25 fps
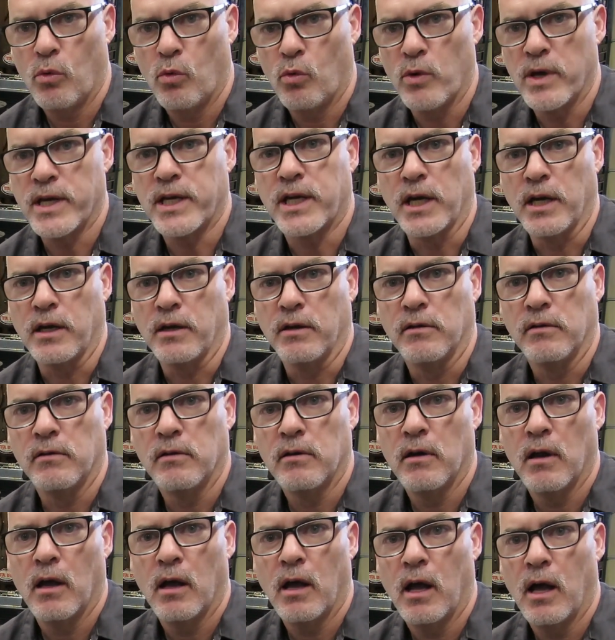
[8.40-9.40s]
we can
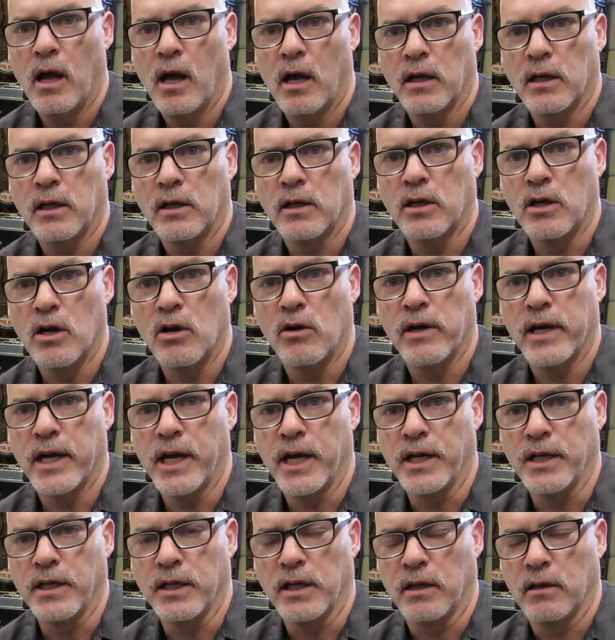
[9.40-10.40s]
go
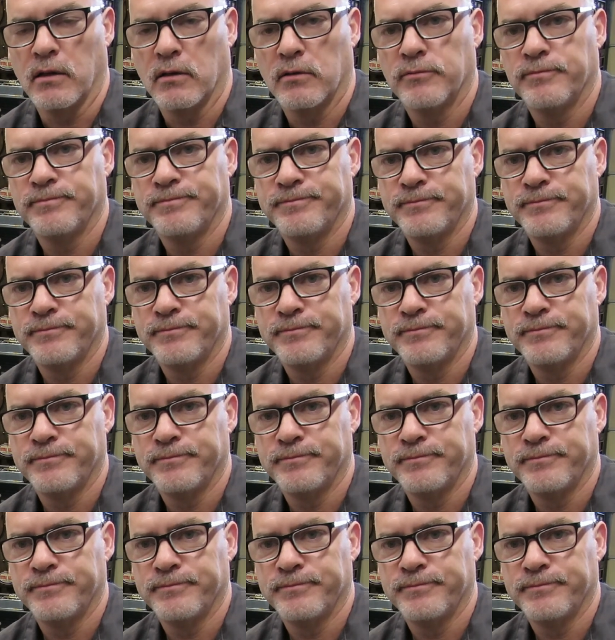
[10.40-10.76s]
ahead and...